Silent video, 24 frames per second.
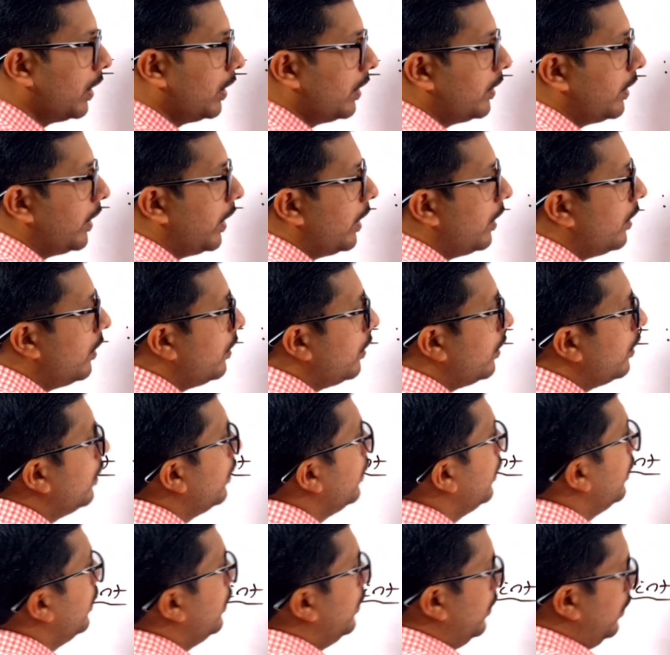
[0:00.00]
then
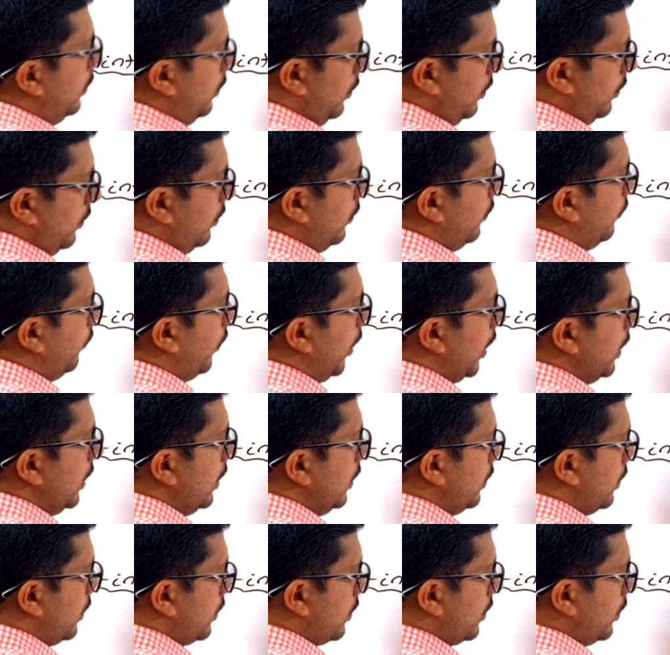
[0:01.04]

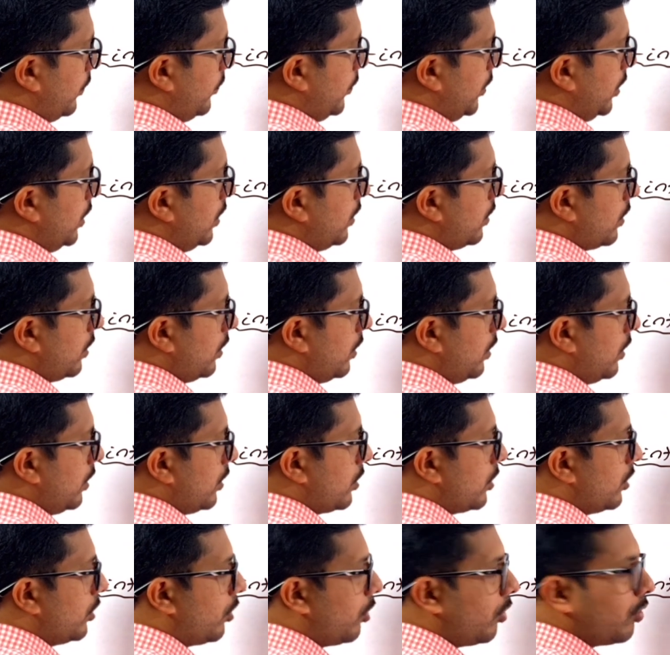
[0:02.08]
y-intercept is
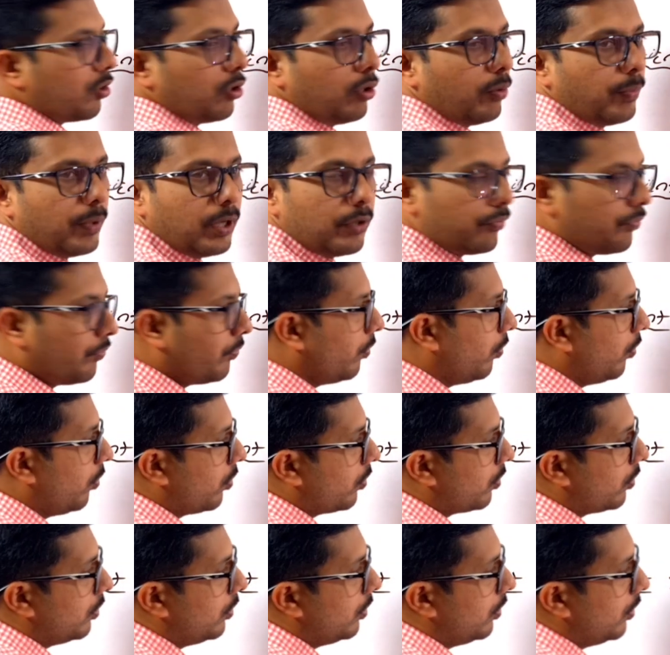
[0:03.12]
0 comma
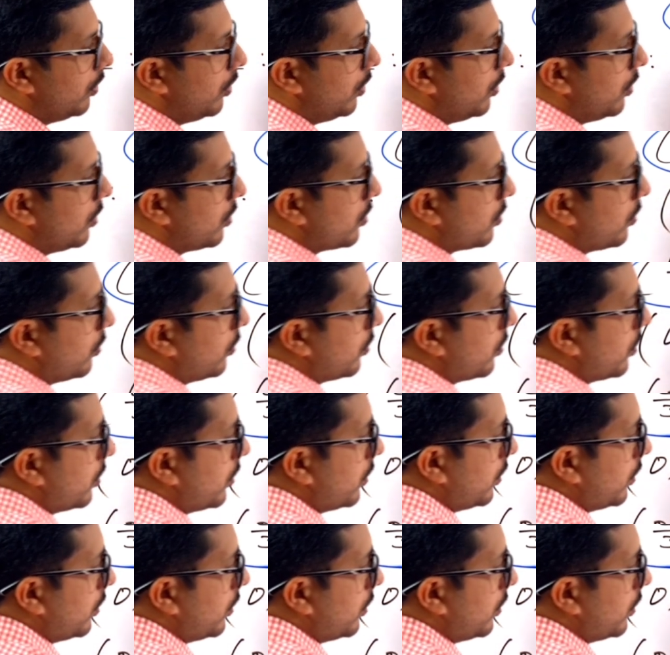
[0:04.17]
4. So